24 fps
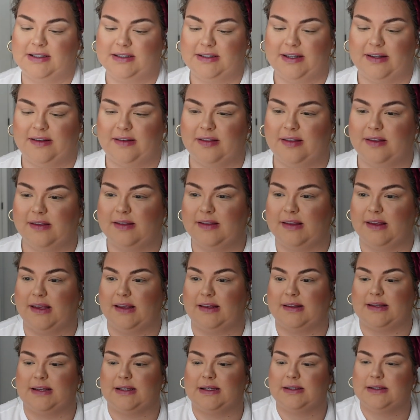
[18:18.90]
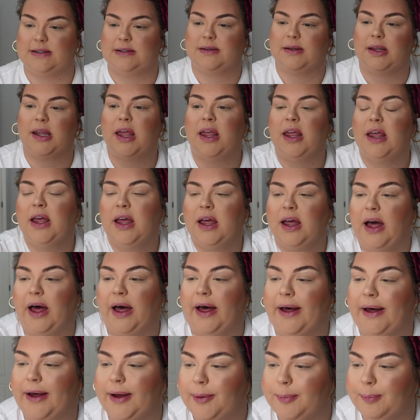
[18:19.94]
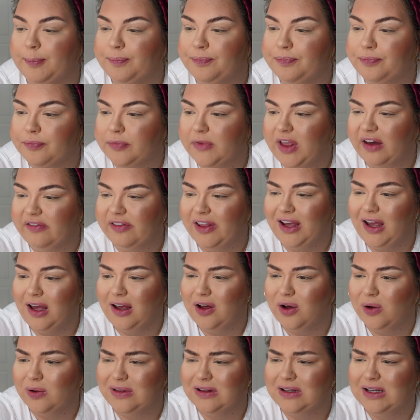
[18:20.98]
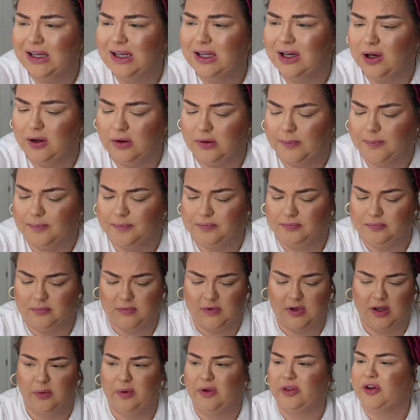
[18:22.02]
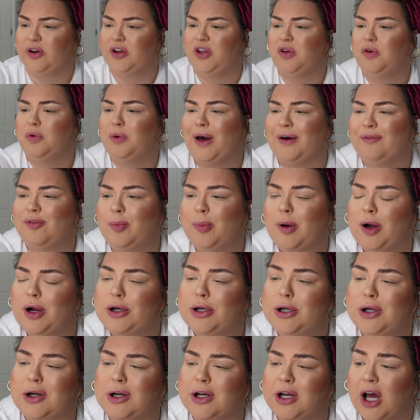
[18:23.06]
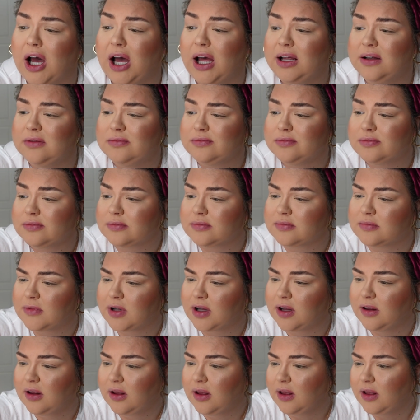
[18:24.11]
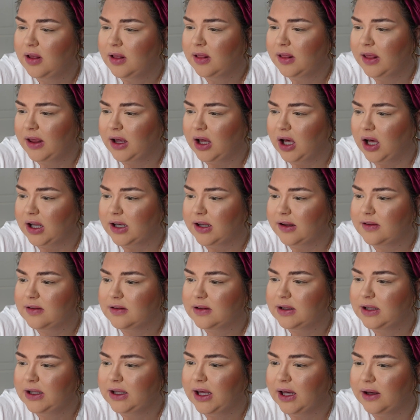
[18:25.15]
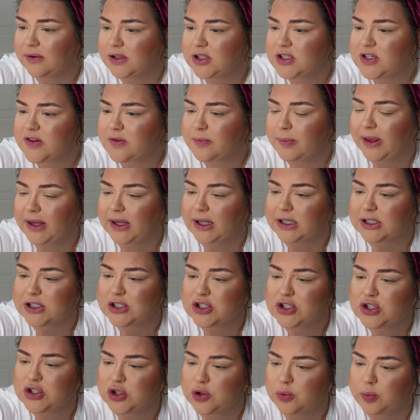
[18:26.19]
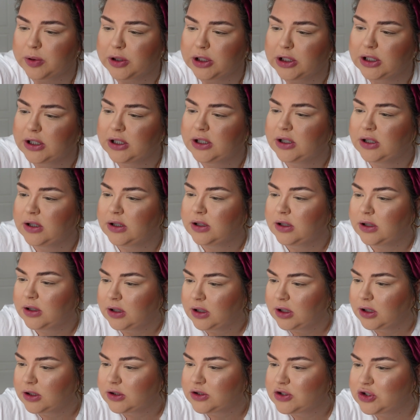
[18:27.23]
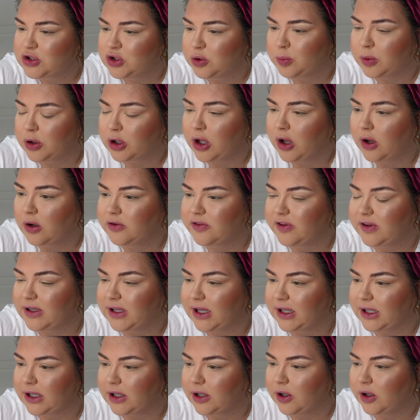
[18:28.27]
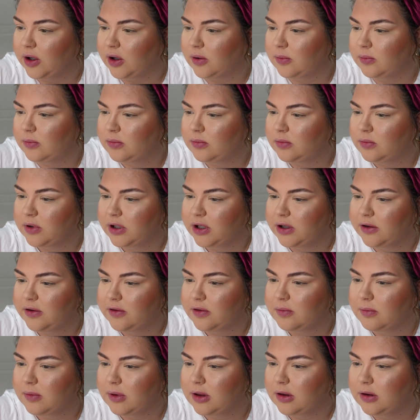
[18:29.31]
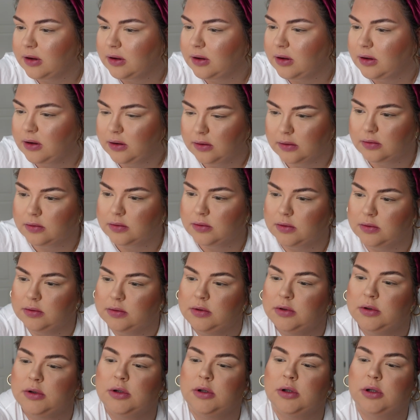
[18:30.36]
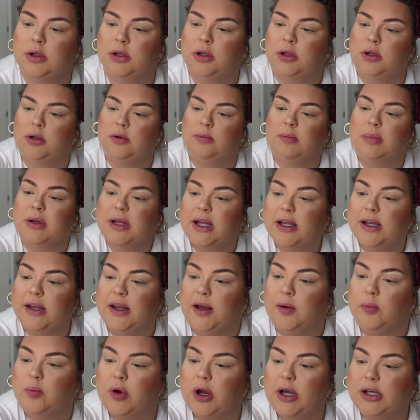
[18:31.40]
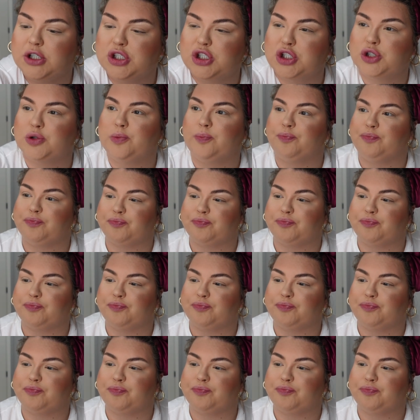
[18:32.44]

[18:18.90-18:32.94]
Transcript: Tis the season. Um, have like a cozy night at home, whether you have a partner or not. Like honestly, I would just make it a super, super cozy night at home. Where is my blending brush?